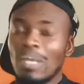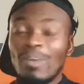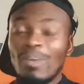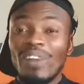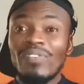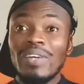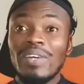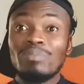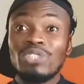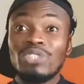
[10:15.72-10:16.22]

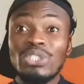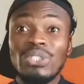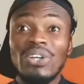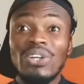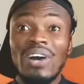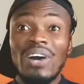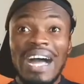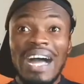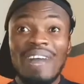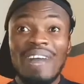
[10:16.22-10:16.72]
Some of them
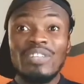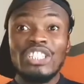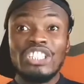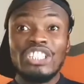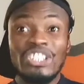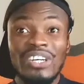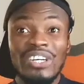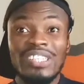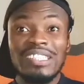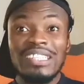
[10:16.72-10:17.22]
do not have
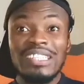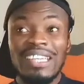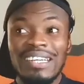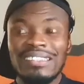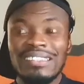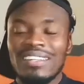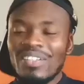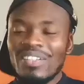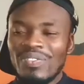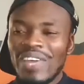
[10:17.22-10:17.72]
a choice
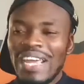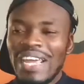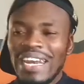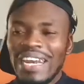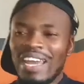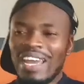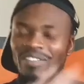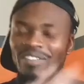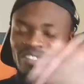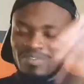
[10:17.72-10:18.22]
because
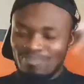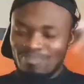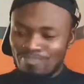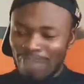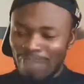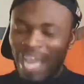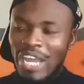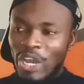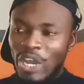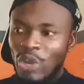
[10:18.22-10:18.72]
they left
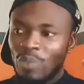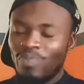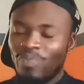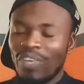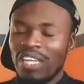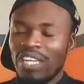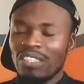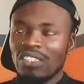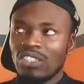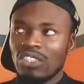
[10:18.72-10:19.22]
back
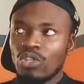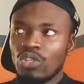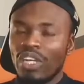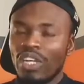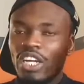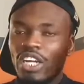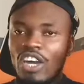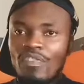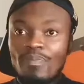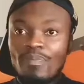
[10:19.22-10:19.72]
home, they
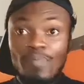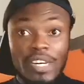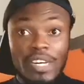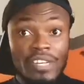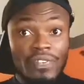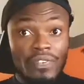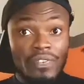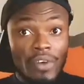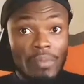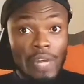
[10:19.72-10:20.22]
took a lot
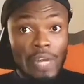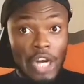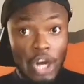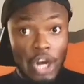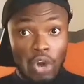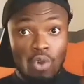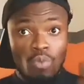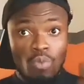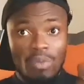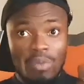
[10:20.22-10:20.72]
of money from
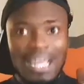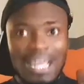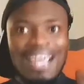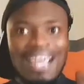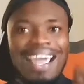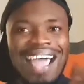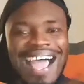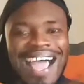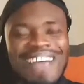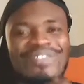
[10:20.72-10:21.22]
home,
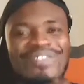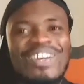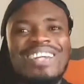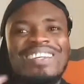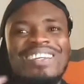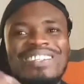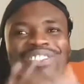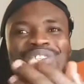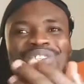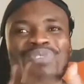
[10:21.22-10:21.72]
and
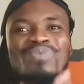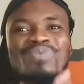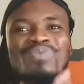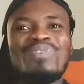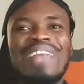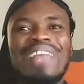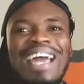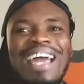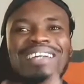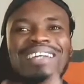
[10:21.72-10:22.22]
they need to
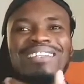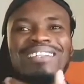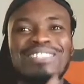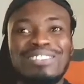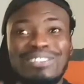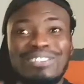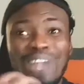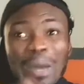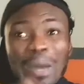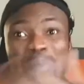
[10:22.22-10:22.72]
like
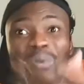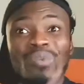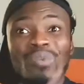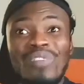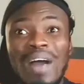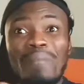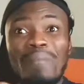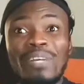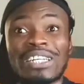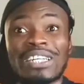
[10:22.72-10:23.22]

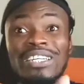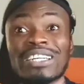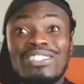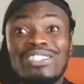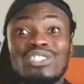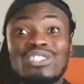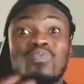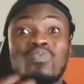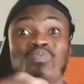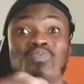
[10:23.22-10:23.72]
double that money.
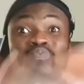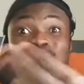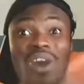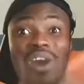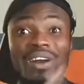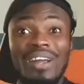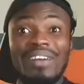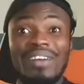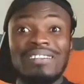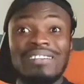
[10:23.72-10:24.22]
They need to
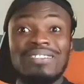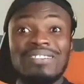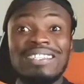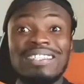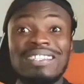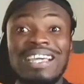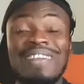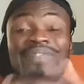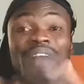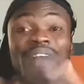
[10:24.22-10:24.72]
work
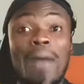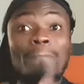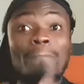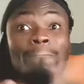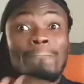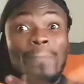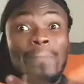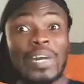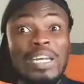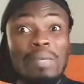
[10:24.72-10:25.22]
to get
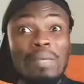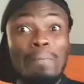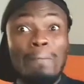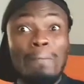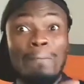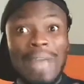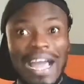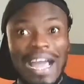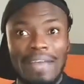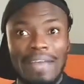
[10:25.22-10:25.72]
that money
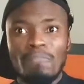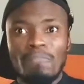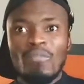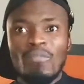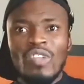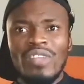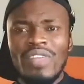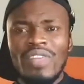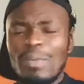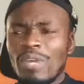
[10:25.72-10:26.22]
back.
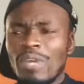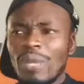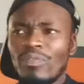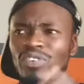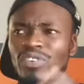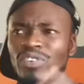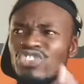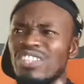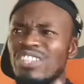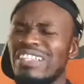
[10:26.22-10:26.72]
They
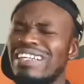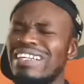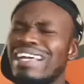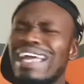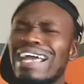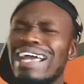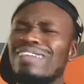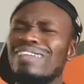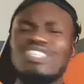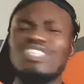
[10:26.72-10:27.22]
become
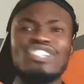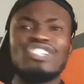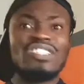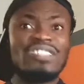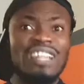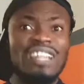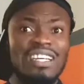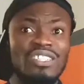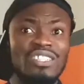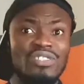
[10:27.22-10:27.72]
frustrated and they
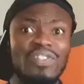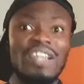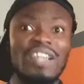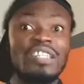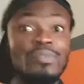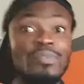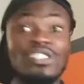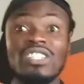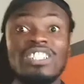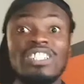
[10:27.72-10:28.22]
just get into
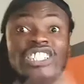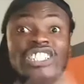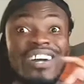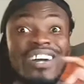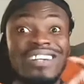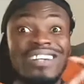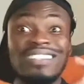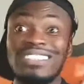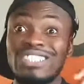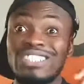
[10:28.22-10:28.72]
that, especially
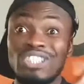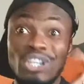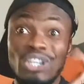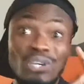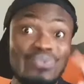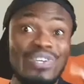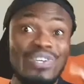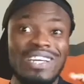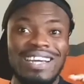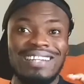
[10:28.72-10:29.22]
in
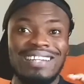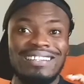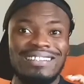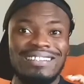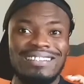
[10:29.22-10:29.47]
Nigeria.